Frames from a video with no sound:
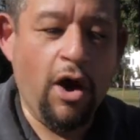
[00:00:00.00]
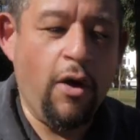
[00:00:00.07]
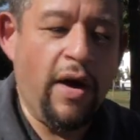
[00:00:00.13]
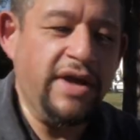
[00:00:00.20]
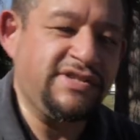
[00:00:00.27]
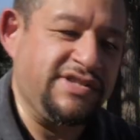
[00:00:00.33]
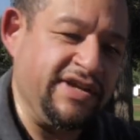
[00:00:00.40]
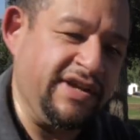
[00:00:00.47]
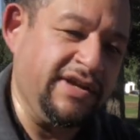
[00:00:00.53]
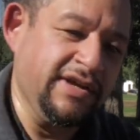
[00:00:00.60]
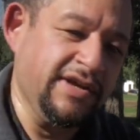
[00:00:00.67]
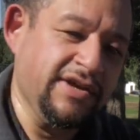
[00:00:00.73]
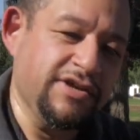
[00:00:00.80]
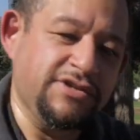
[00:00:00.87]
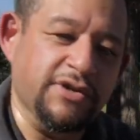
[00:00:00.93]
Oh, I see.
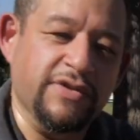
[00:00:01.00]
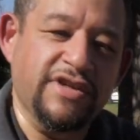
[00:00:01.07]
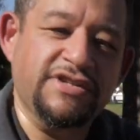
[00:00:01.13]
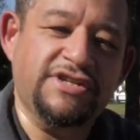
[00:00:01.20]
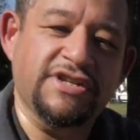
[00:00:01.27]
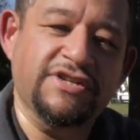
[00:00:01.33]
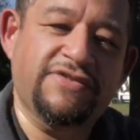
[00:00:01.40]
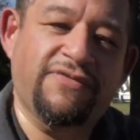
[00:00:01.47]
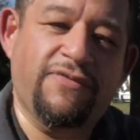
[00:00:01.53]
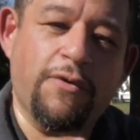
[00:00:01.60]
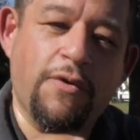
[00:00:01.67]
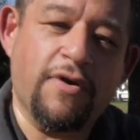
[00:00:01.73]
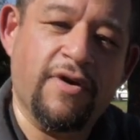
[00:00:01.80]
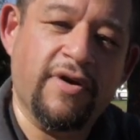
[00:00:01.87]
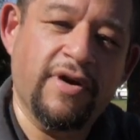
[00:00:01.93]
So this is
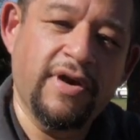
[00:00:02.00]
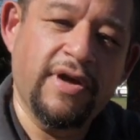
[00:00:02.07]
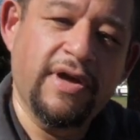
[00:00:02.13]
for